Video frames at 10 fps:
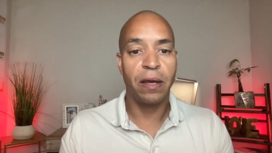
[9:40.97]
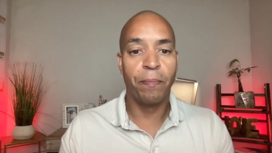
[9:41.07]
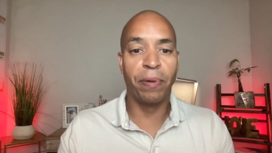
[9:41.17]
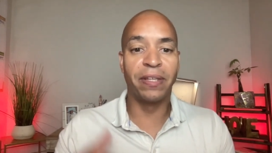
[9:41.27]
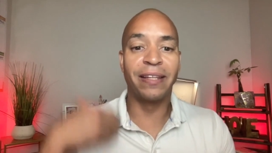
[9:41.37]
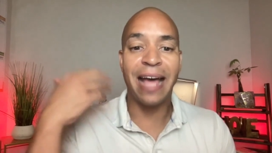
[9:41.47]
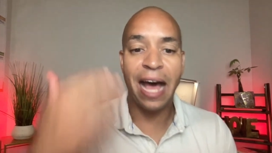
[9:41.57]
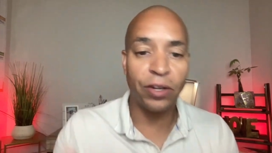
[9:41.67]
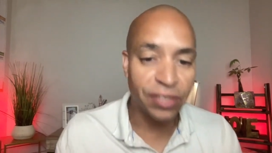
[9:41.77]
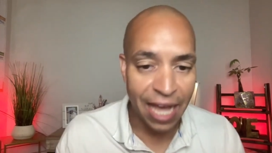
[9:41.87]
but then the
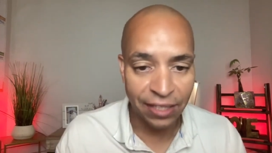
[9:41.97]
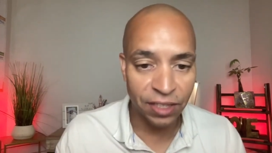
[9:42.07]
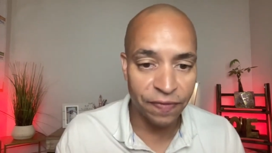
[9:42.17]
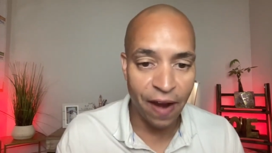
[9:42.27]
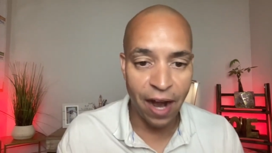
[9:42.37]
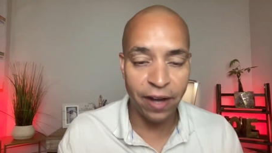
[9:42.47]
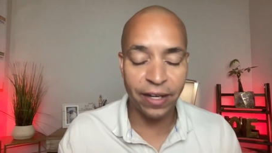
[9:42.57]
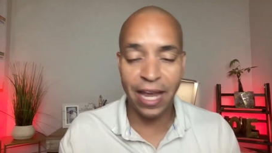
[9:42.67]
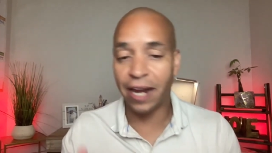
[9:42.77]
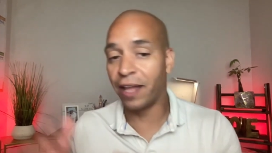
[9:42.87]
house catches fire
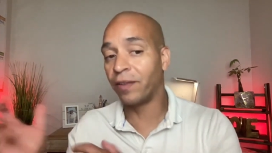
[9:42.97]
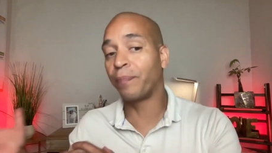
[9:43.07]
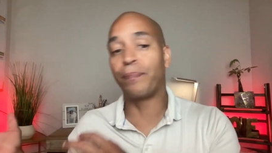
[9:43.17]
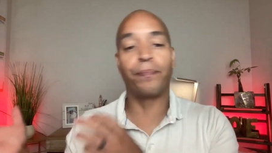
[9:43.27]
again, and the